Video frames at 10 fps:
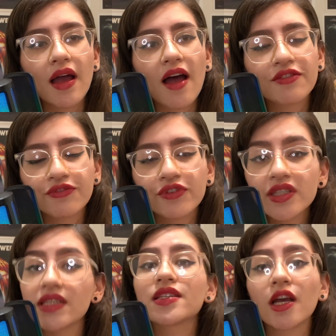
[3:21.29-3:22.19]
At
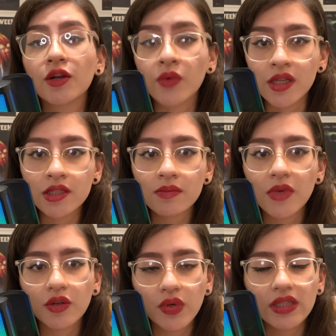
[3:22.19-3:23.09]
first, it's kind of random,
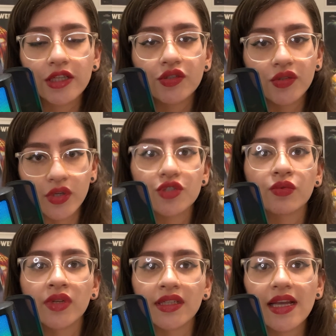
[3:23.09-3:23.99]
but quickly you're going to
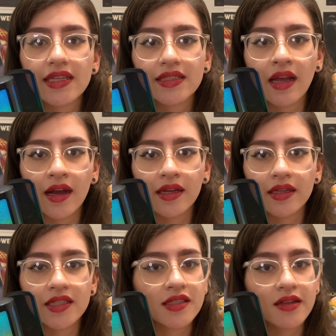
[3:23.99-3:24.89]
realize that
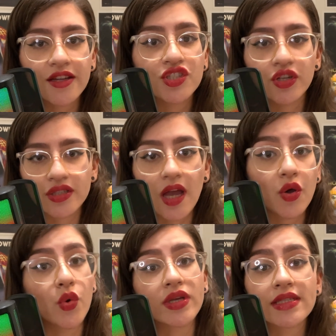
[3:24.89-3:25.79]
it's not just a
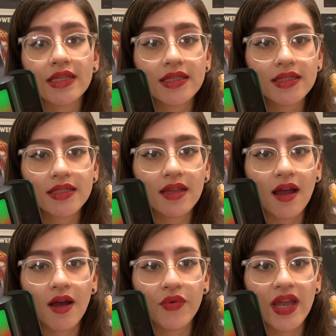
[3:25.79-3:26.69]
coincidence
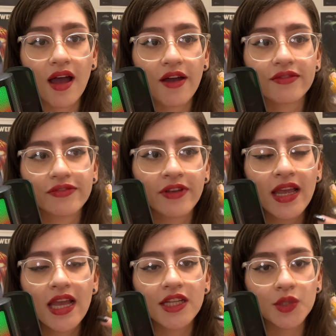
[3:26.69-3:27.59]
that we have
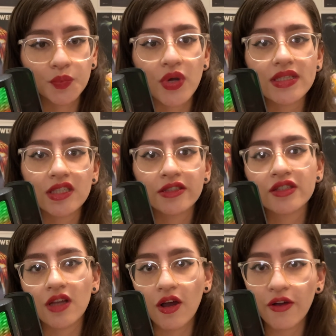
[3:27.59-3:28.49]
the
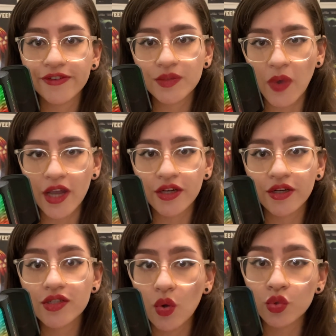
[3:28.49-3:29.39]
presence of
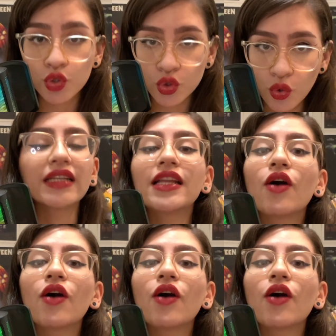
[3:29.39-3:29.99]
spiders on the story.